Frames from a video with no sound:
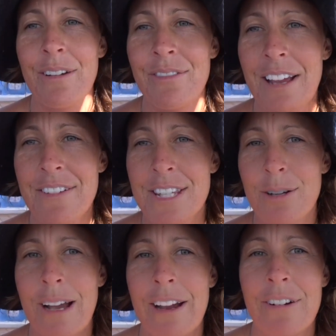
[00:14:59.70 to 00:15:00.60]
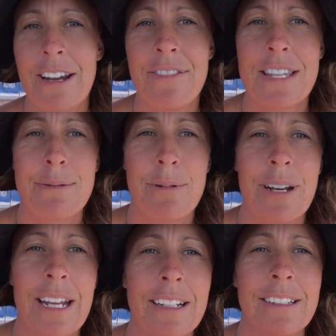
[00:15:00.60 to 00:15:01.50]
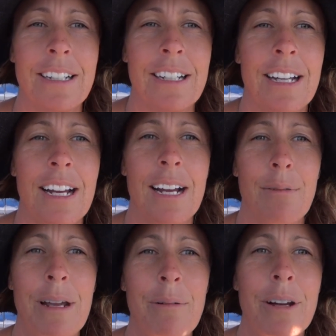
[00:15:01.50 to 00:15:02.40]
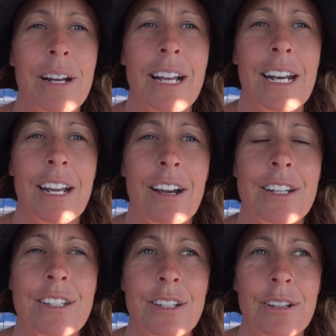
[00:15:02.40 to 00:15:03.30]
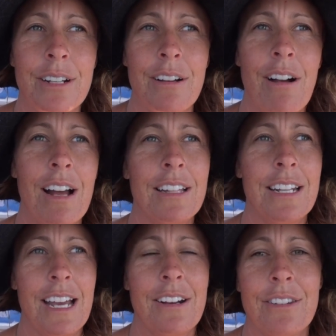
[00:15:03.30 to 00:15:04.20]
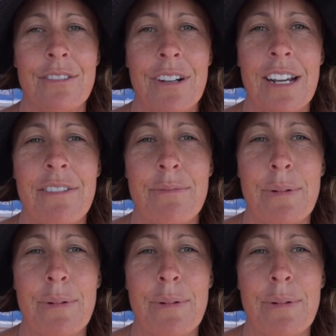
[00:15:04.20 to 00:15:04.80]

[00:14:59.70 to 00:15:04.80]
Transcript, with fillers: we've left Square Reef this morning. We were going to go to an island out on the reef,